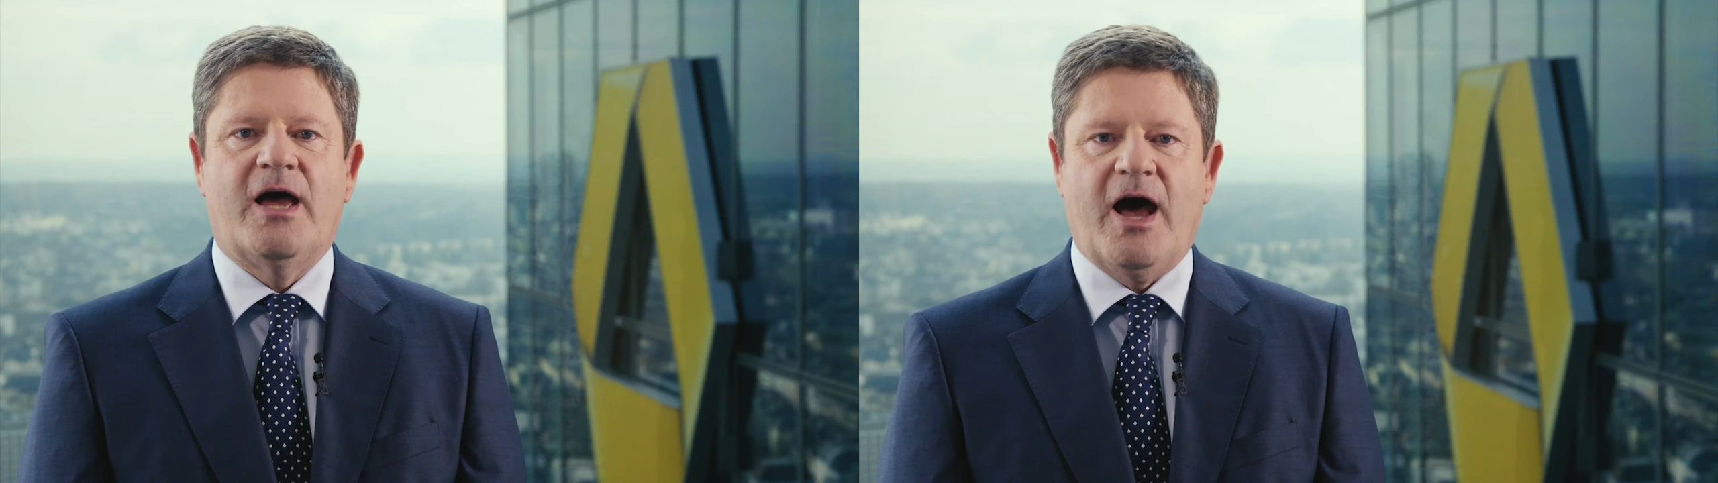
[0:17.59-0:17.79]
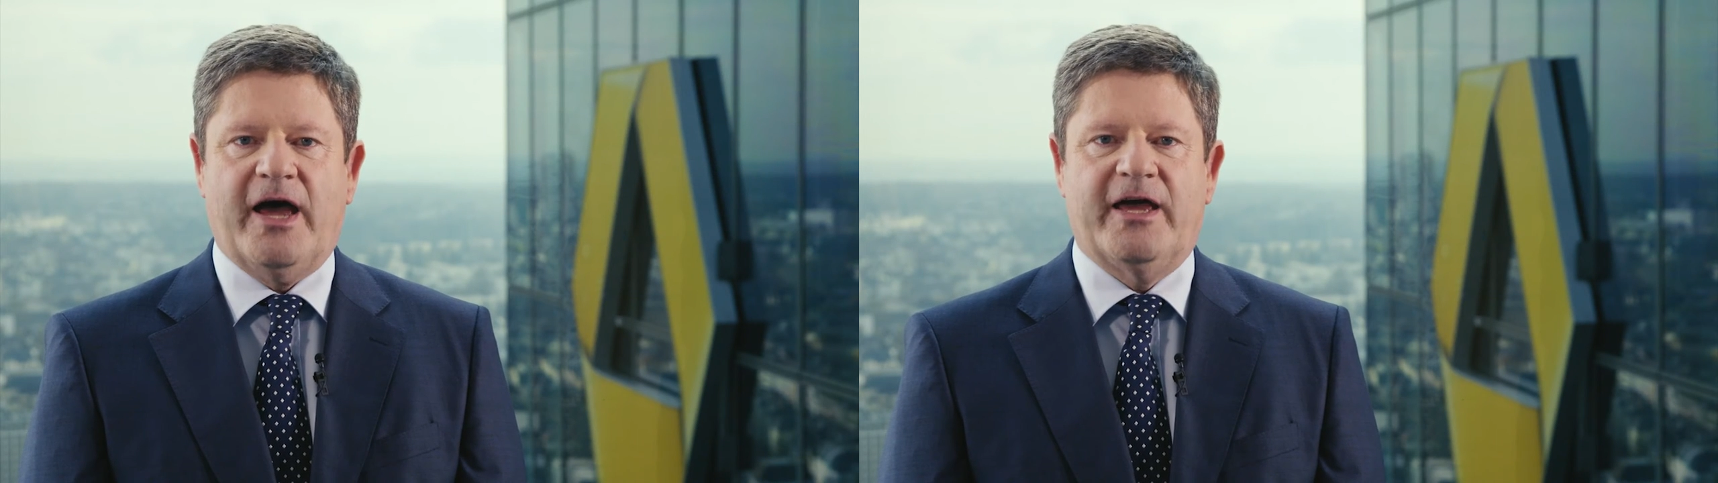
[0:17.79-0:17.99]

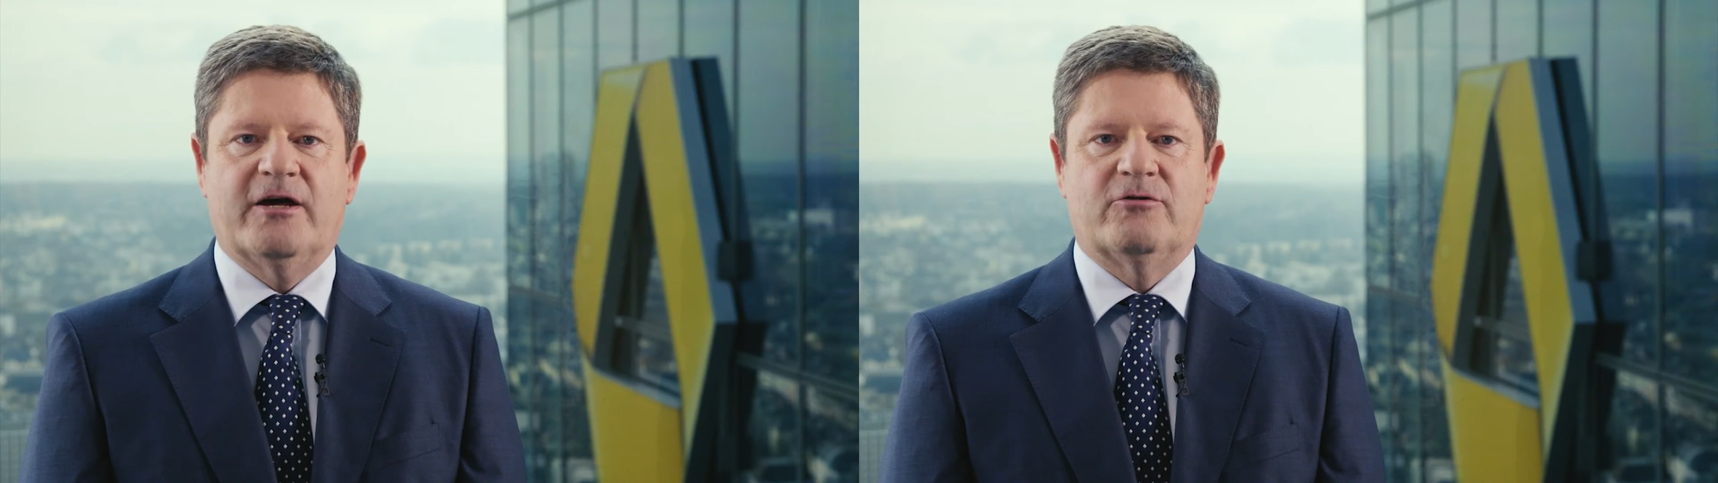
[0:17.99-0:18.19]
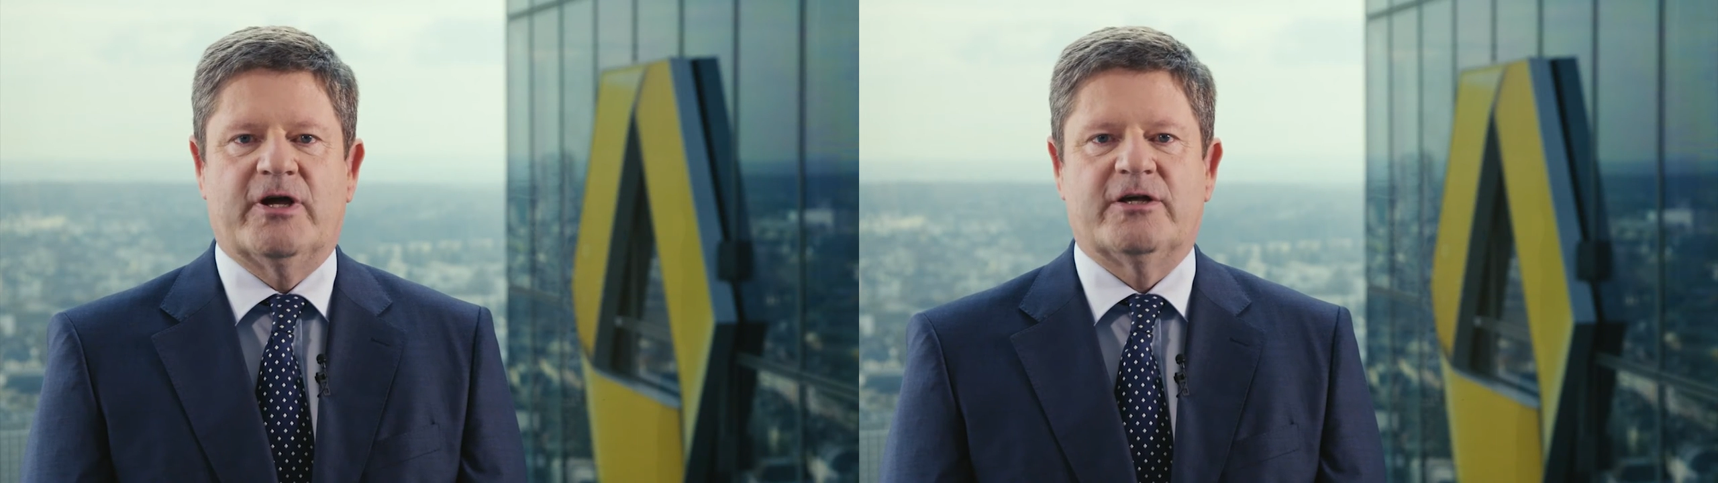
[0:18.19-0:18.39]

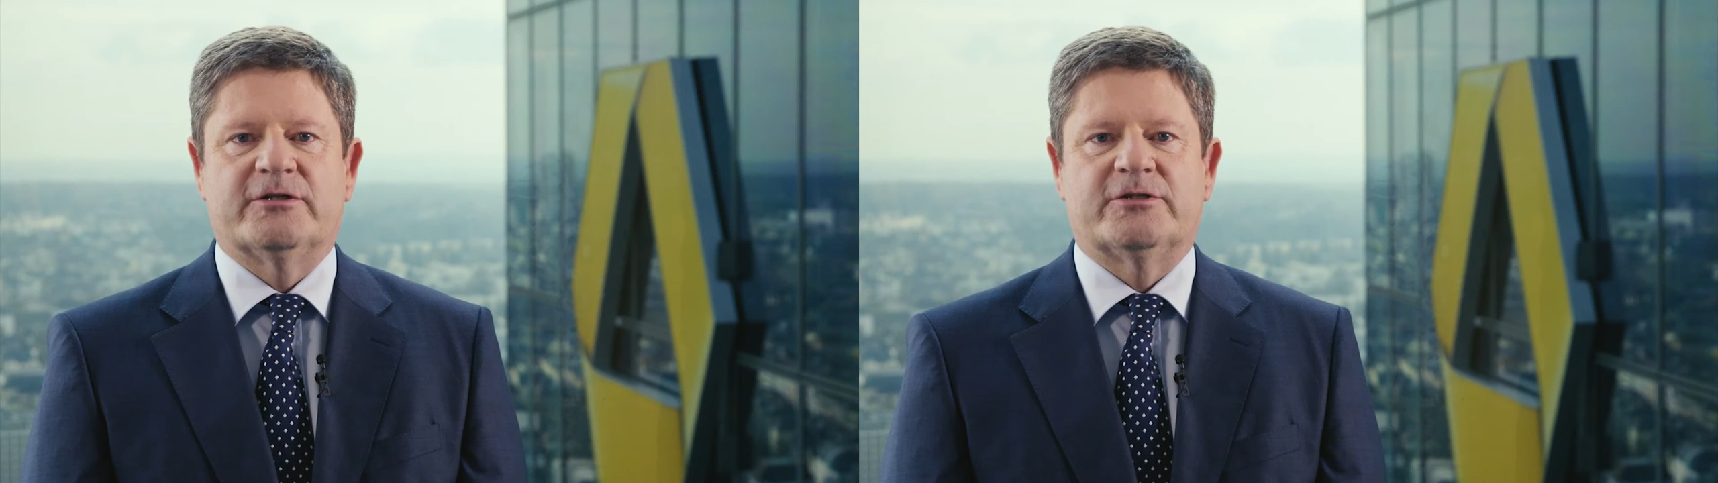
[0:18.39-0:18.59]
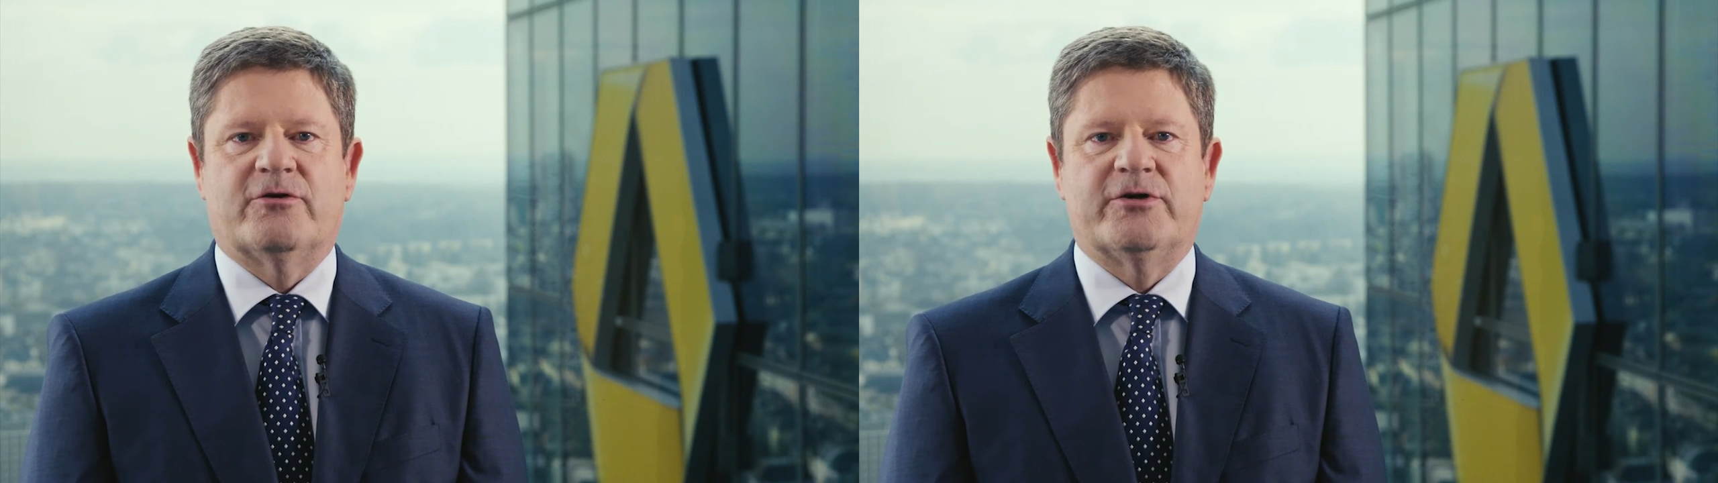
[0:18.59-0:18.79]
higher
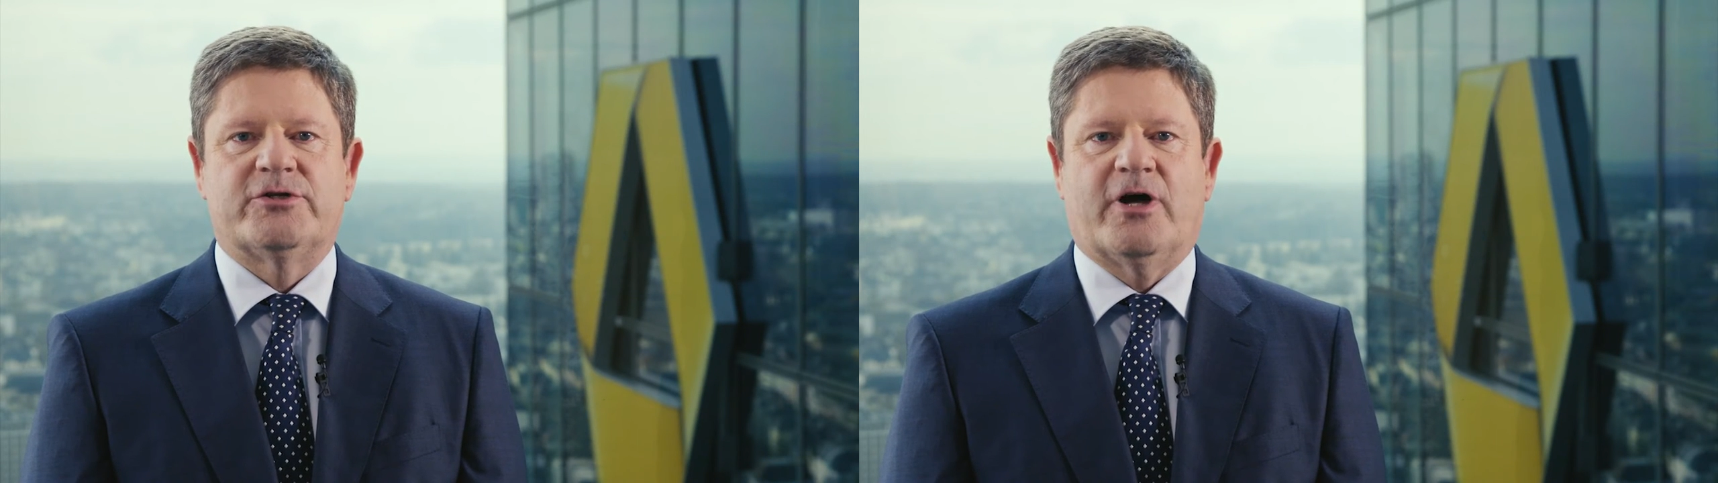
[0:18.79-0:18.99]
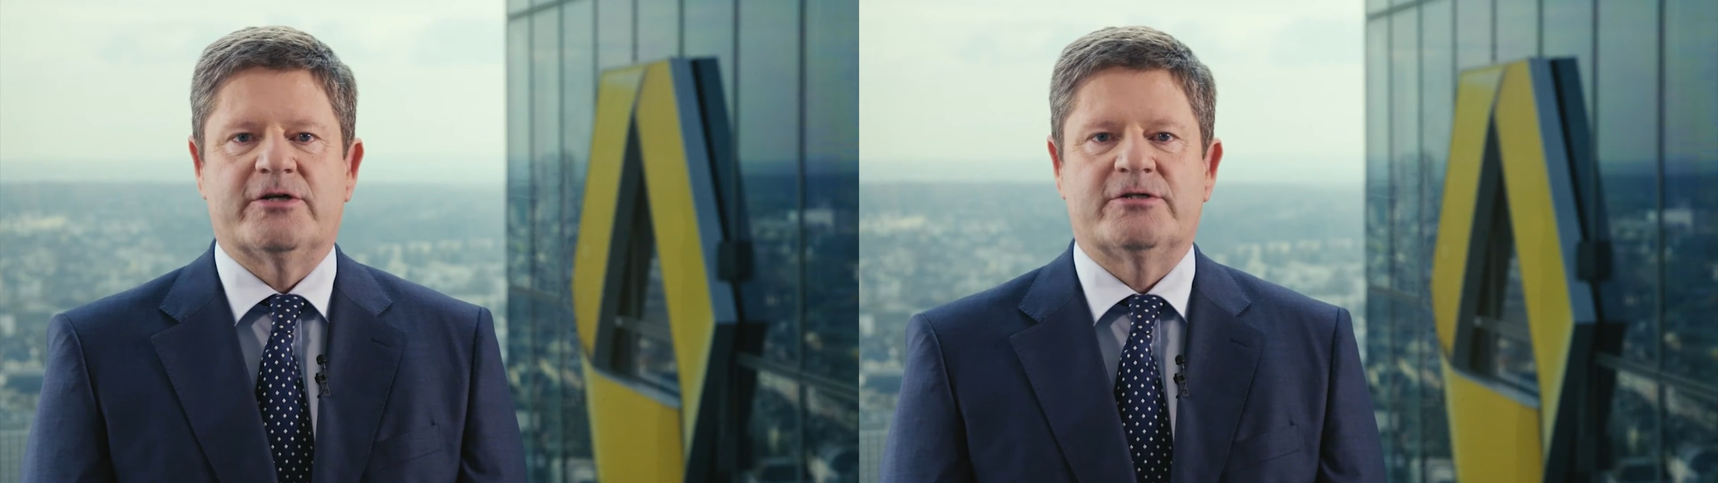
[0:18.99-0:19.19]
regulatory
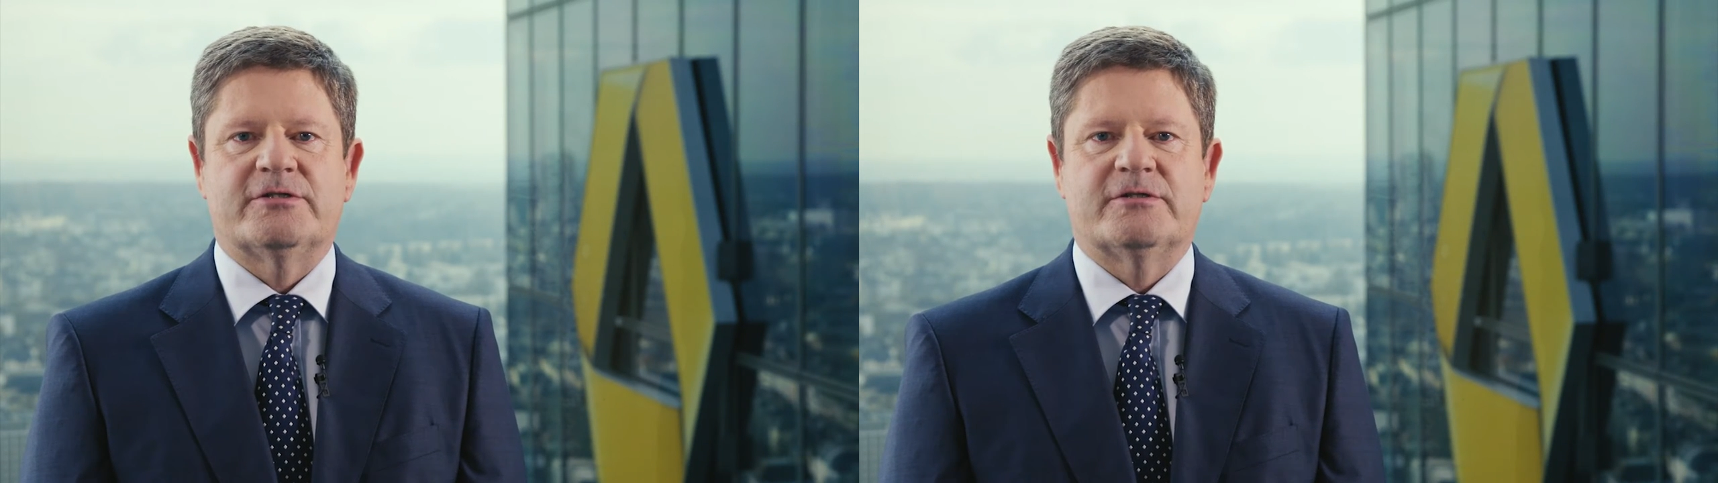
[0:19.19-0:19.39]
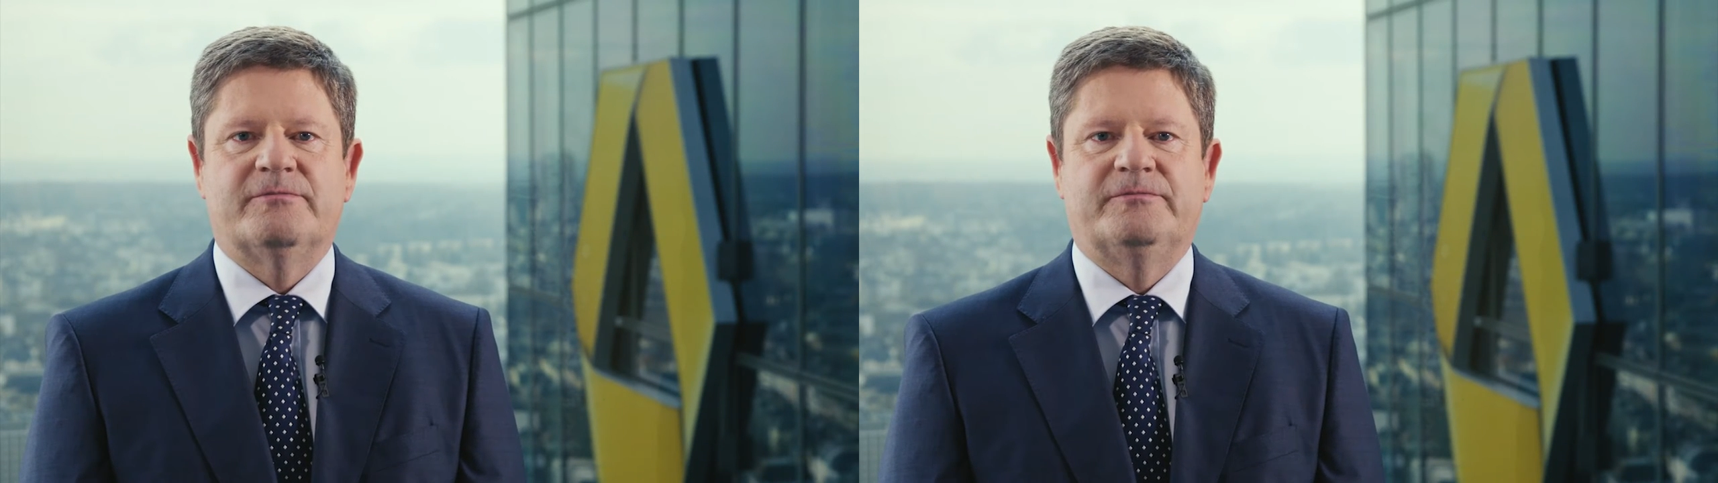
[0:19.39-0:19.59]

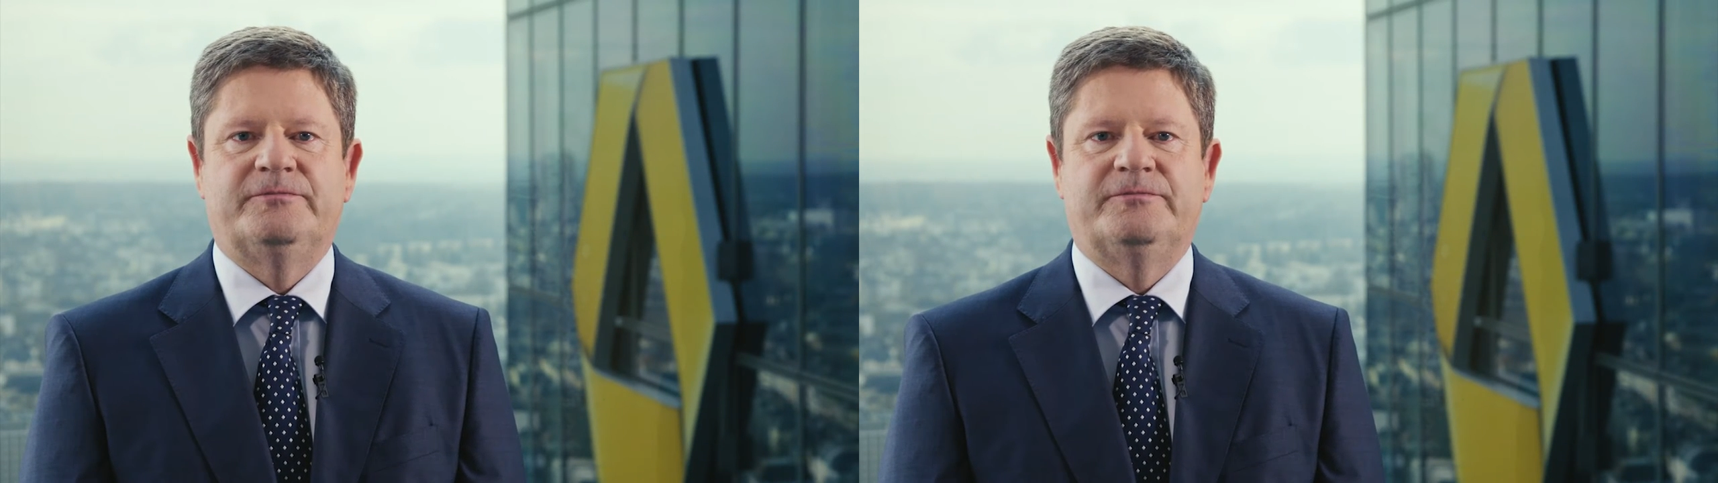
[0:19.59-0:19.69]
charges.